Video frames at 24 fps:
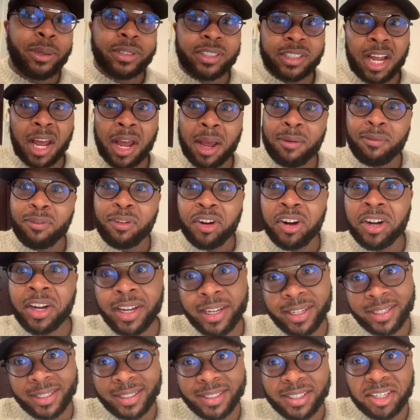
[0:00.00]
it's time for
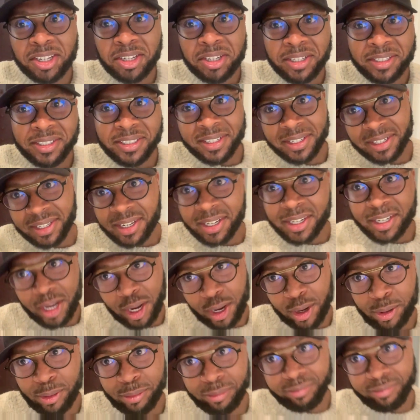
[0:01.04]
us to get going.